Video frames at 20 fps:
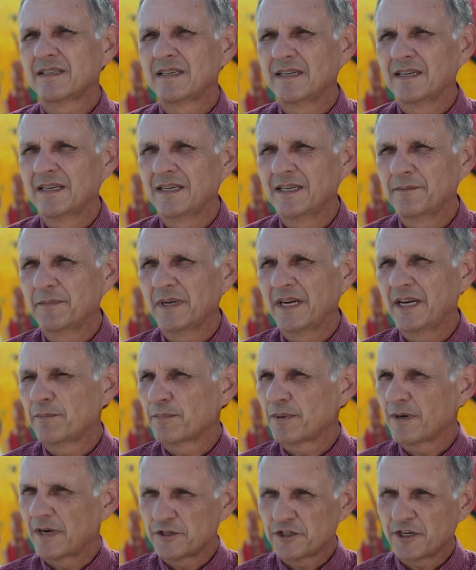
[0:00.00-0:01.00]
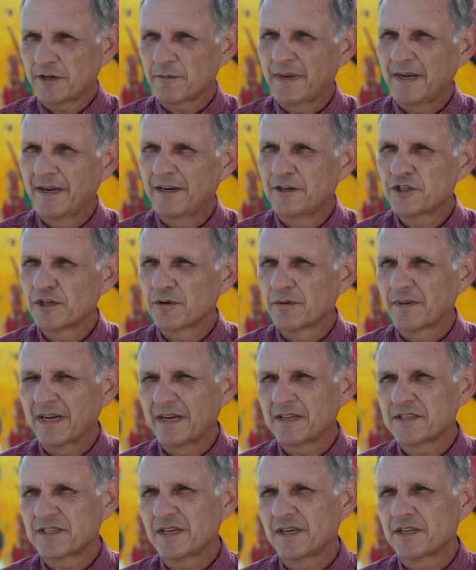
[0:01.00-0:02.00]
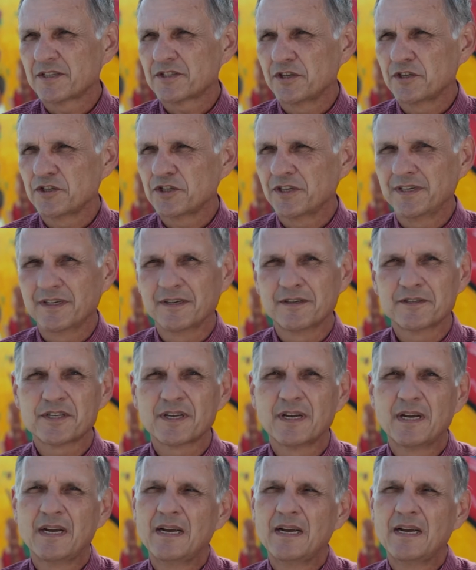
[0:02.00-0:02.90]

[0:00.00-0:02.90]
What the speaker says: I'm a project manager with SCS Engineers,